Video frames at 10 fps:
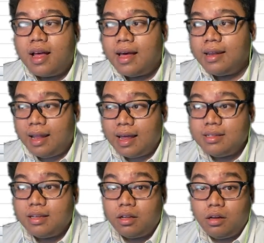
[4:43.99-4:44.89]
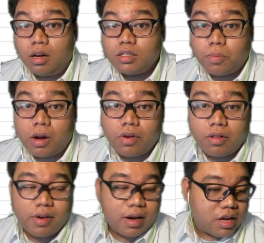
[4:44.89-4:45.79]
analyzing the gross
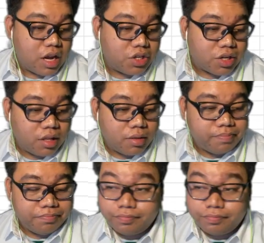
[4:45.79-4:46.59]
profit variation,